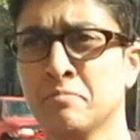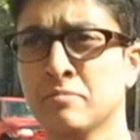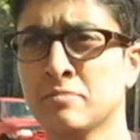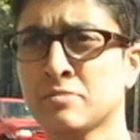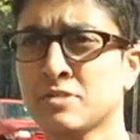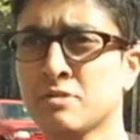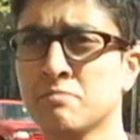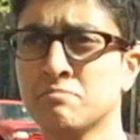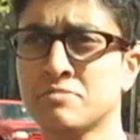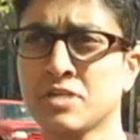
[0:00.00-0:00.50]

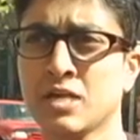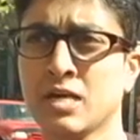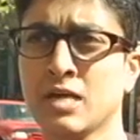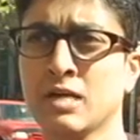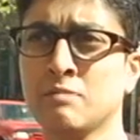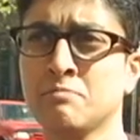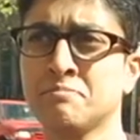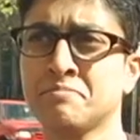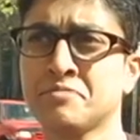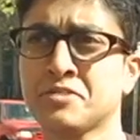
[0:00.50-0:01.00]

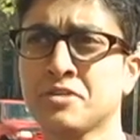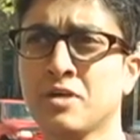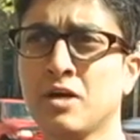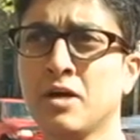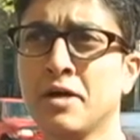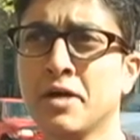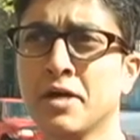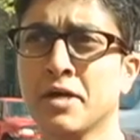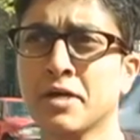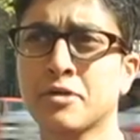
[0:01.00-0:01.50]
Sometimes
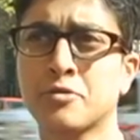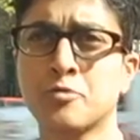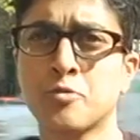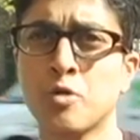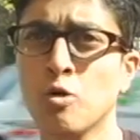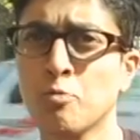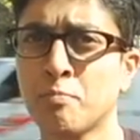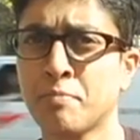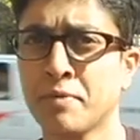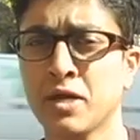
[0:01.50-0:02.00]

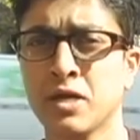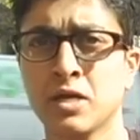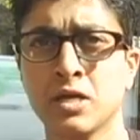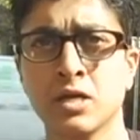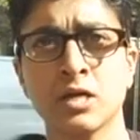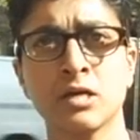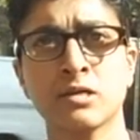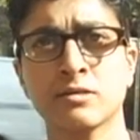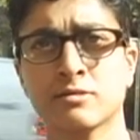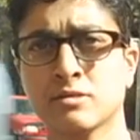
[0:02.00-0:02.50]

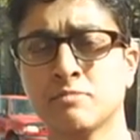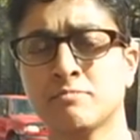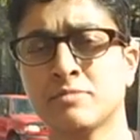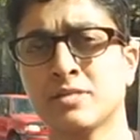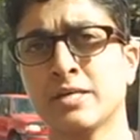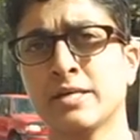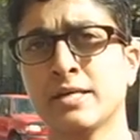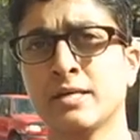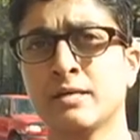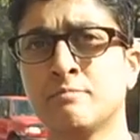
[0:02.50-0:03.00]
groping,
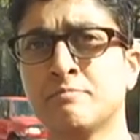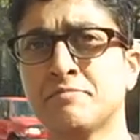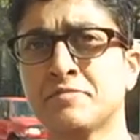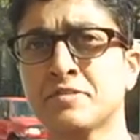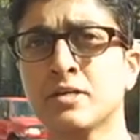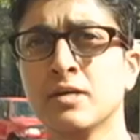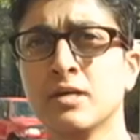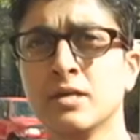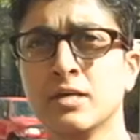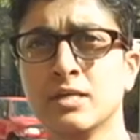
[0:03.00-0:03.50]

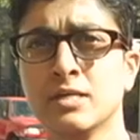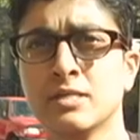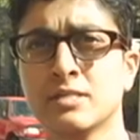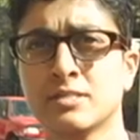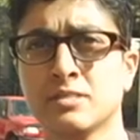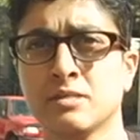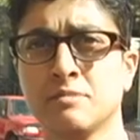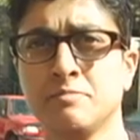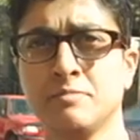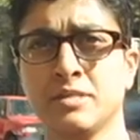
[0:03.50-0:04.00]
sometimes
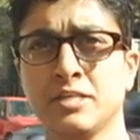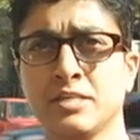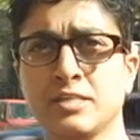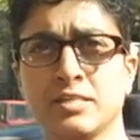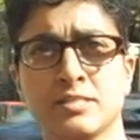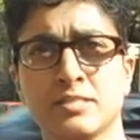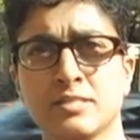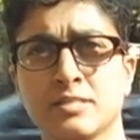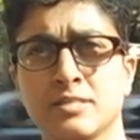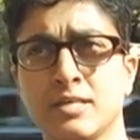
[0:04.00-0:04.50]

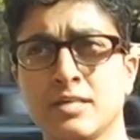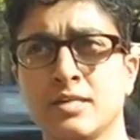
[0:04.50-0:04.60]
somebody's